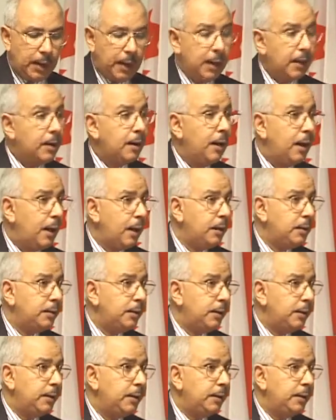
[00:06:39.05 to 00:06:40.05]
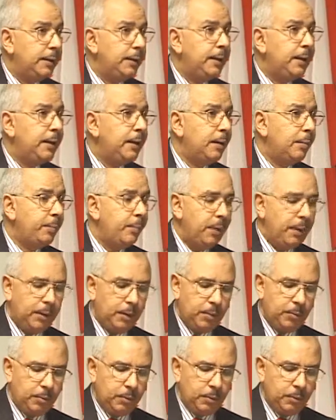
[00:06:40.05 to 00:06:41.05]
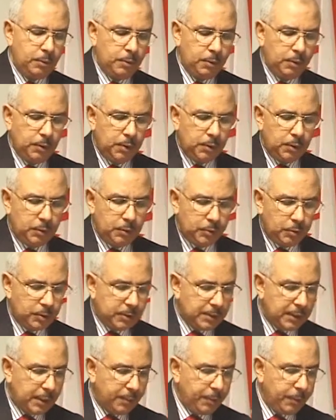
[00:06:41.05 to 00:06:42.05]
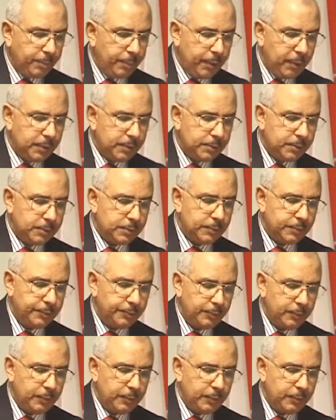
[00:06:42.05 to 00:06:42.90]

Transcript: are largely inapplicable to Islamic banks,